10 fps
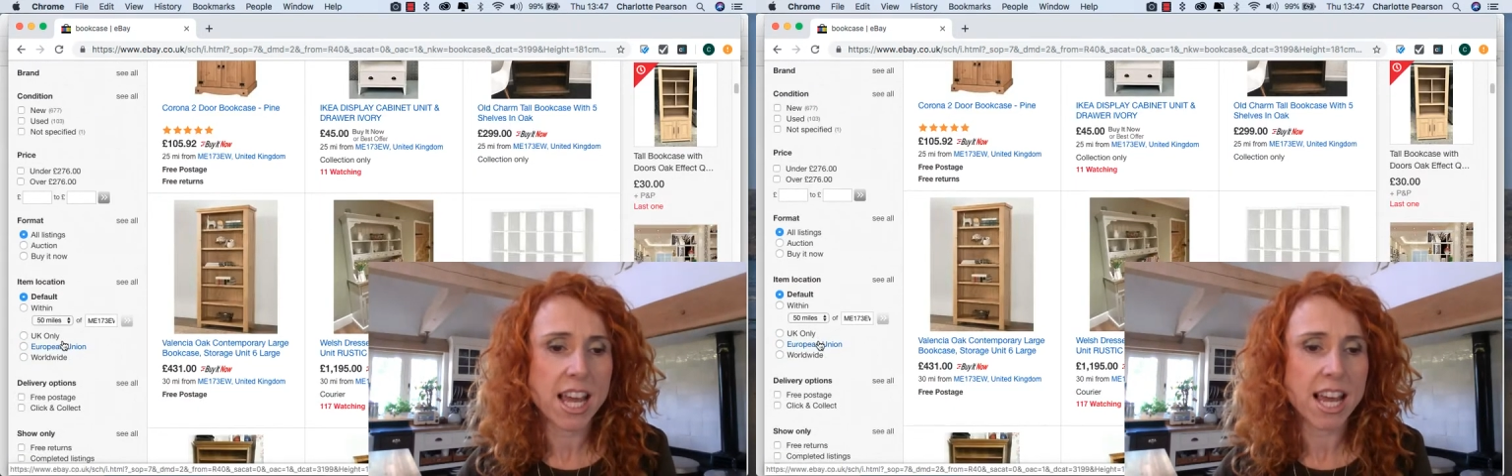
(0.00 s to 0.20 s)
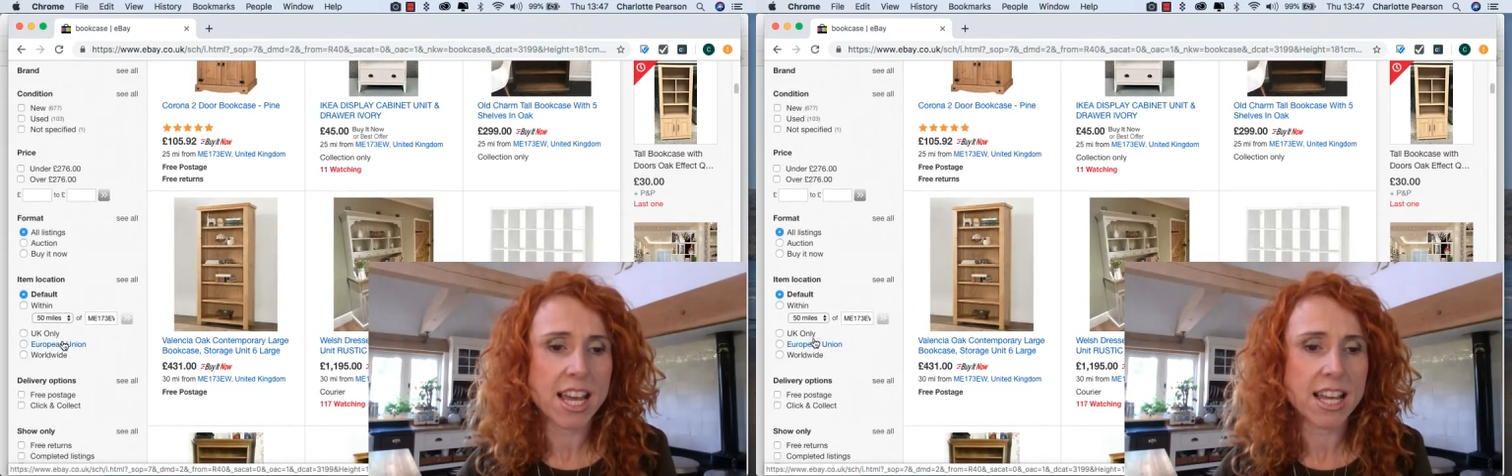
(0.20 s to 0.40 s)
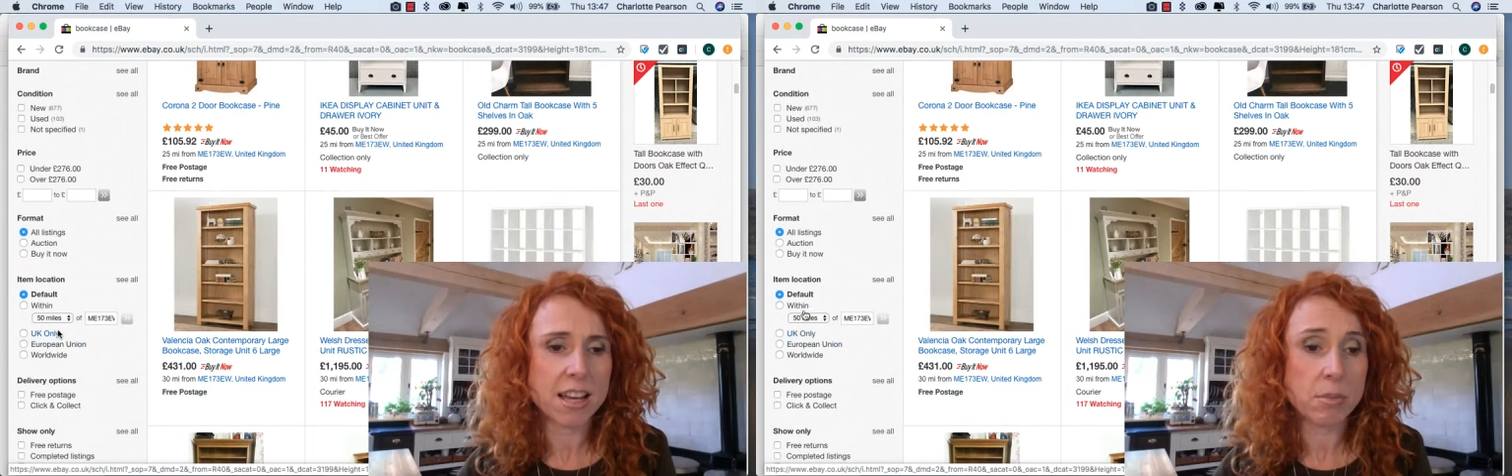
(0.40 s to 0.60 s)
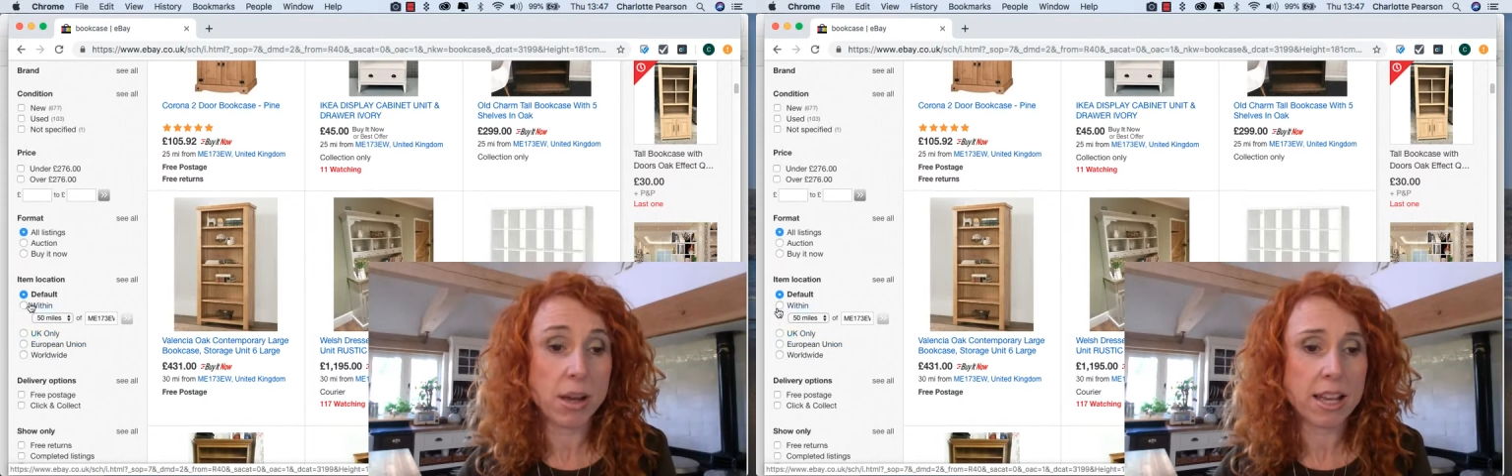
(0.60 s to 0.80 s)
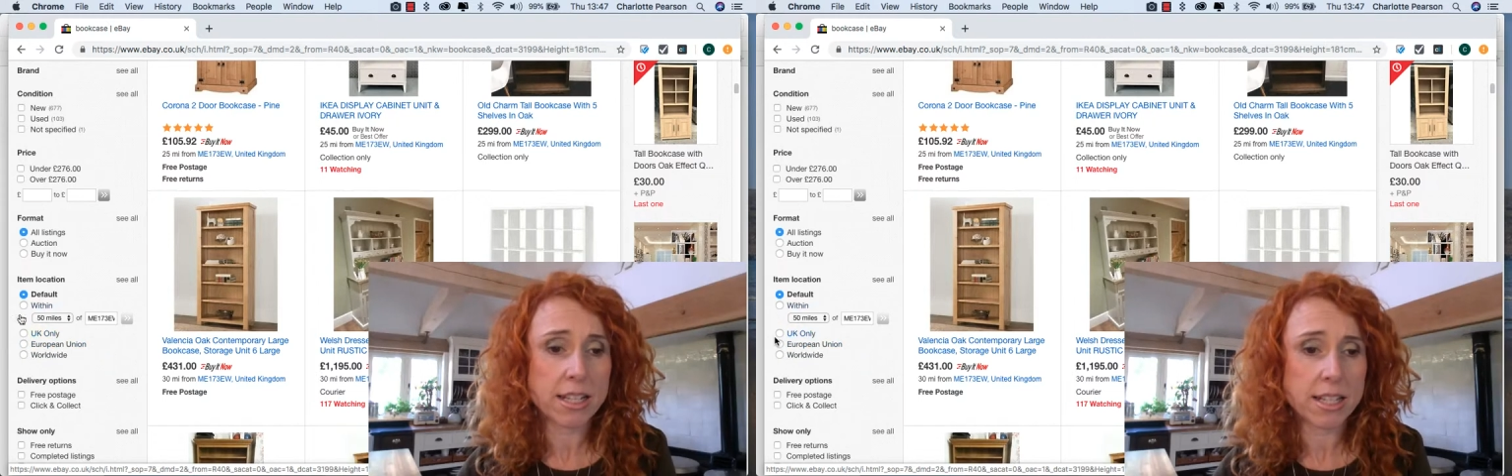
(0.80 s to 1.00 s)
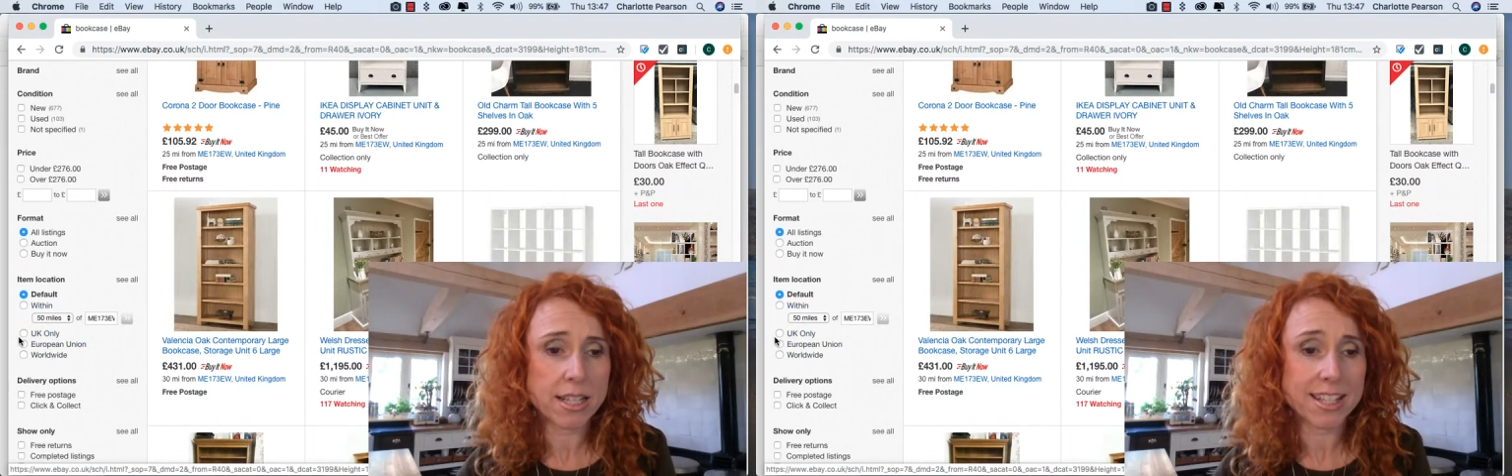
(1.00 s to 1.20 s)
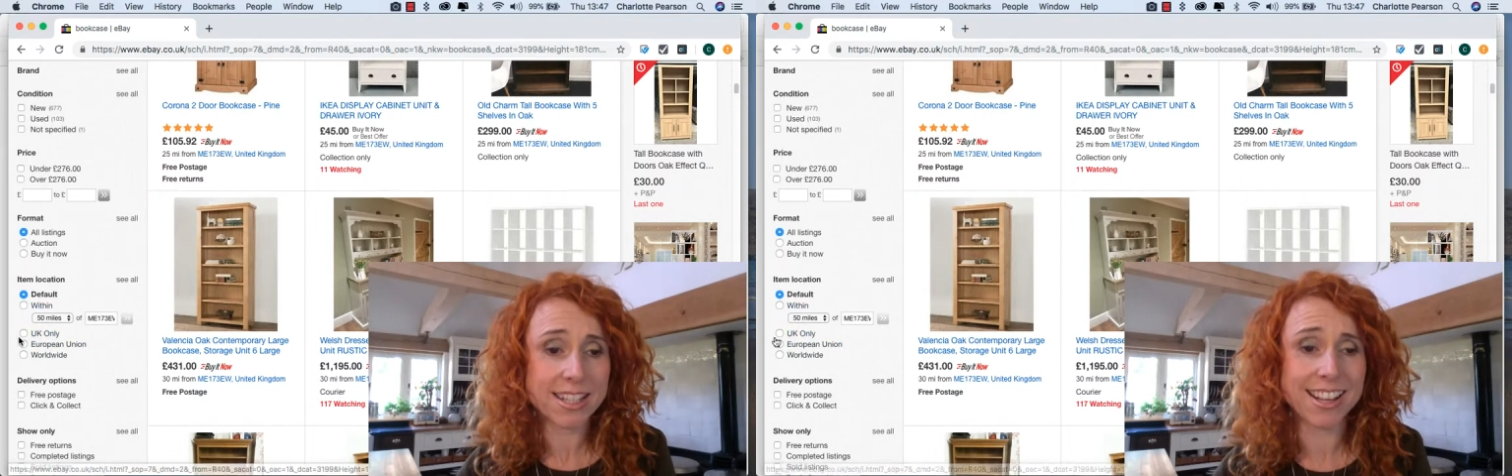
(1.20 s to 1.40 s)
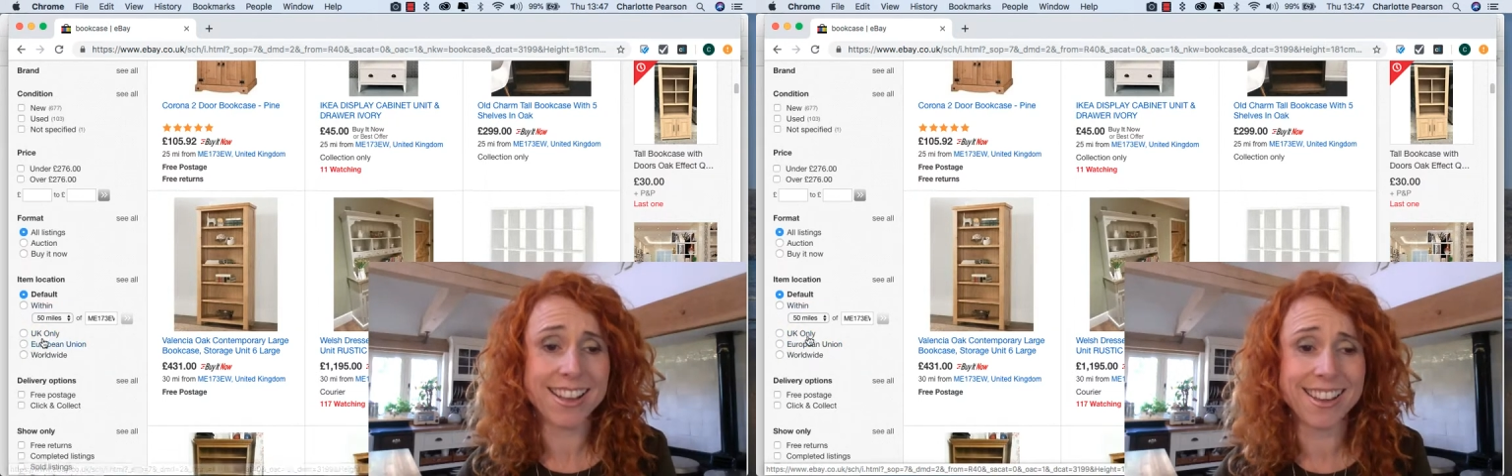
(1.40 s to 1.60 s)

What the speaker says: by accident.